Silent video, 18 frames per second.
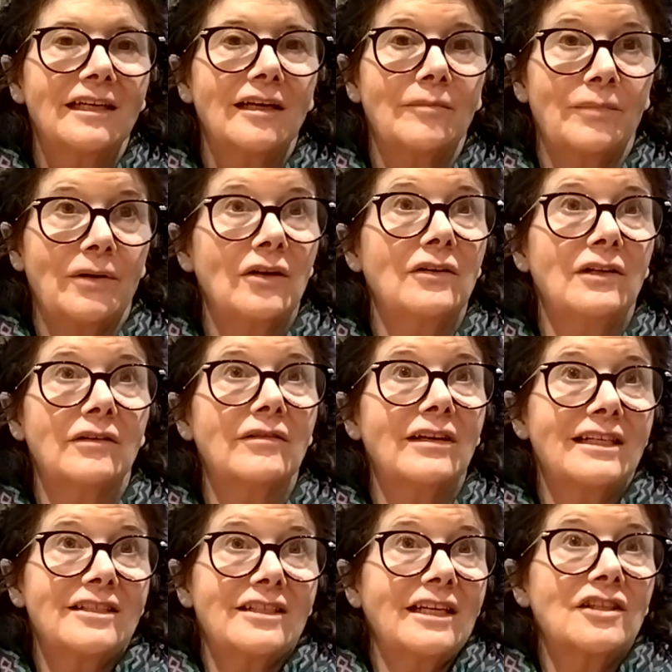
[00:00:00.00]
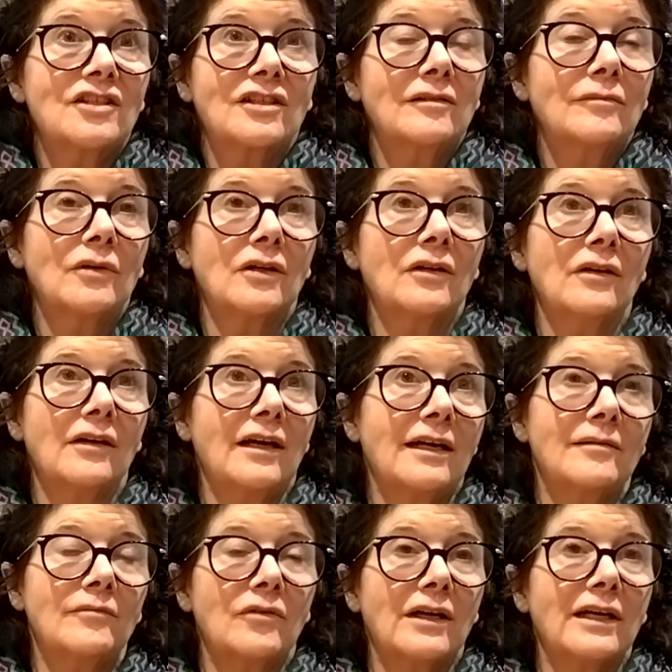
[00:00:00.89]
polarization model,
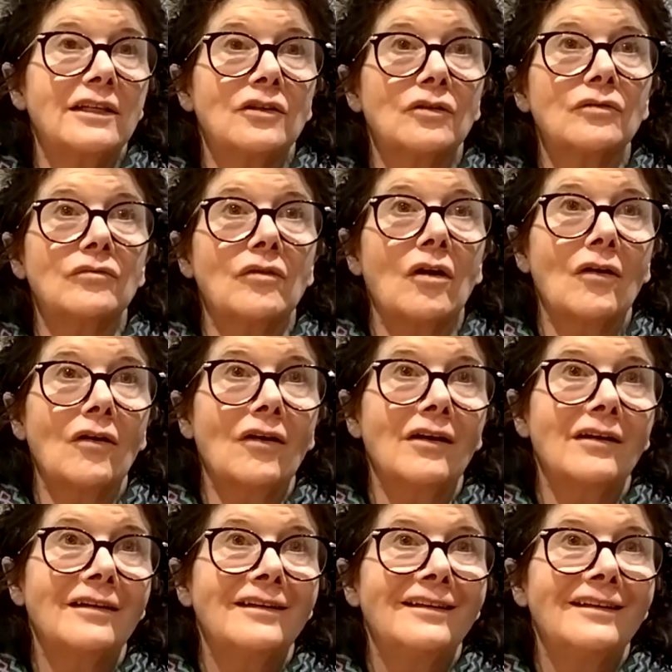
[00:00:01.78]
I'm right, you're wrong,